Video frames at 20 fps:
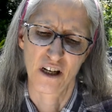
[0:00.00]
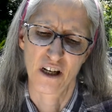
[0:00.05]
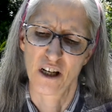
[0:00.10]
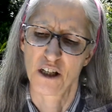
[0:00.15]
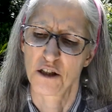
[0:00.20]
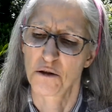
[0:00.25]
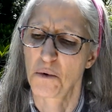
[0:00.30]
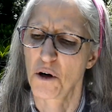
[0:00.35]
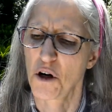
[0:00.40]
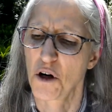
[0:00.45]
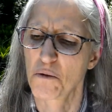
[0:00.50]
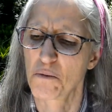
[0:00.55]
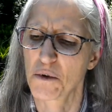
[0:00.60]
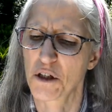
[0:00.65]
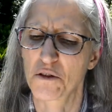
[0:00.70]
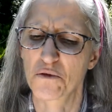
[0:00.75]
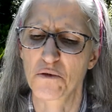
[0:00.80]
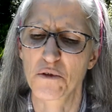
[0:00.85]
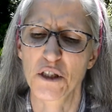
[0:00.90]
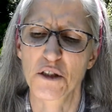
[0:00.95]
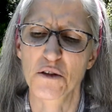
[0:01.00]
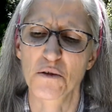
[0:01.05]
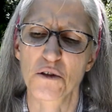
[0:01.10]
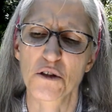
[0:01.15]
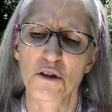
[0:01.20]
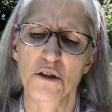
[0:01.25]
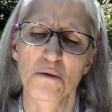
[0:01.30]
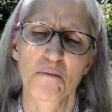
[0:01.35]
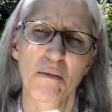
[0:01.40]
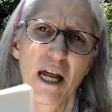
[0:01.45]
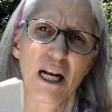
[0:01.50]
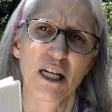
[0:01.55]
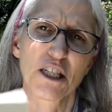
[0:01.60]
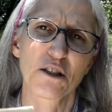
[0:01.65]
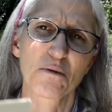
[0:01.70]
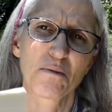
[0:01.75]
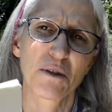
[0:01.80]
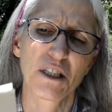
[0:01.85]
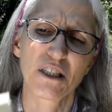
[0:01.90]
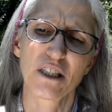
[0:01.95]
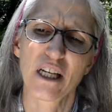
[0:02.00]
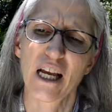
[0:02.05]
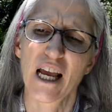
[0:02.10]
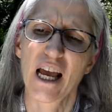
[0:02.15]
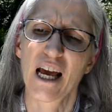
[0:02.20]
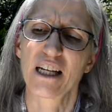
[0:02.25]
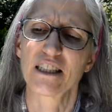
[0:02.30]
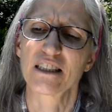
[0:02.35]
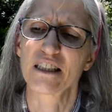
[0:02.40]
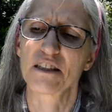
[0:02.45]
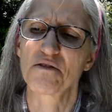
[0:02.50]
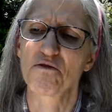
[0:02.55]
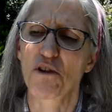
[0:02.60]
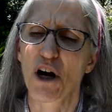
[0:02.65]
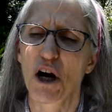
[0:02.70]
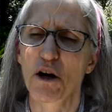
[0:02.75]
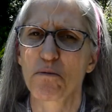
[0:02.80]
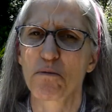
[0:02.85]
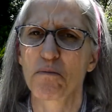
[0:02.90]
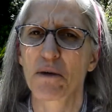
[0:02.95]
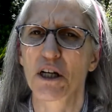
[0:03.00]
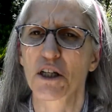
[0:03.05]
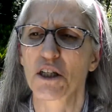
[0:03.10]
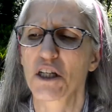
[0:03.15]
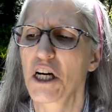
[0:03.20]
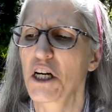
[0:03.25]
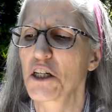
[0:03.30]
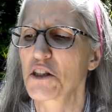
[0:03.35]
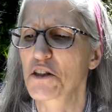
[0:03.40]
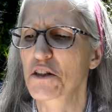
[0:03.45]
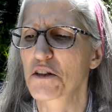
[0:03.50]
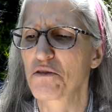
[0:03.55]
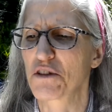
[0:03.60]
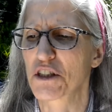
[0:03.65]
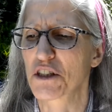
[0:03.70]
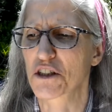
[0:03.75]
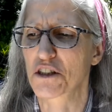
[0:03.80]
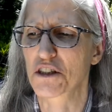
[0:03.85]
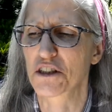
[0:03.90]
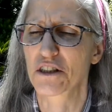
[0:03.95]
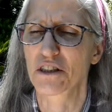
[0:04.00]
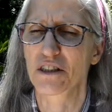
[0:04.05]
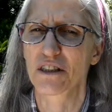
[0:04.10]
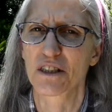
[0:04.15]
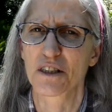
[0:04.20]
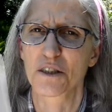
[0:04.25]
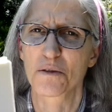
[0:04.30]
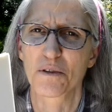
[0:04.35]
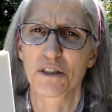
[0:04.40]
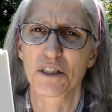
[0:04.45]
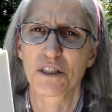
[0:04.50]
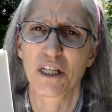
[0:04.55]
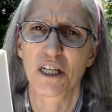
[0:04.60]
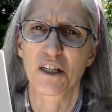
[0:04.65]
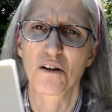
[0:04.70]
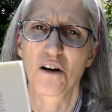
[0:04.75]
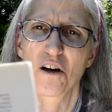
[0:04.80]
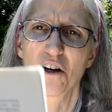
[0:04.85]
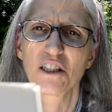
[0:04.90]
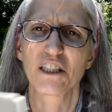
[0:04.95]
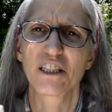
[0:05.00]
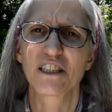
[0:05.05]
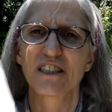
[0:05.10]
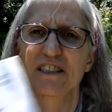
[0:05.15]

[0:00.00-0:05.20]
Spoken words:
Department of Resource Management and Environmental Health Division is what they call it.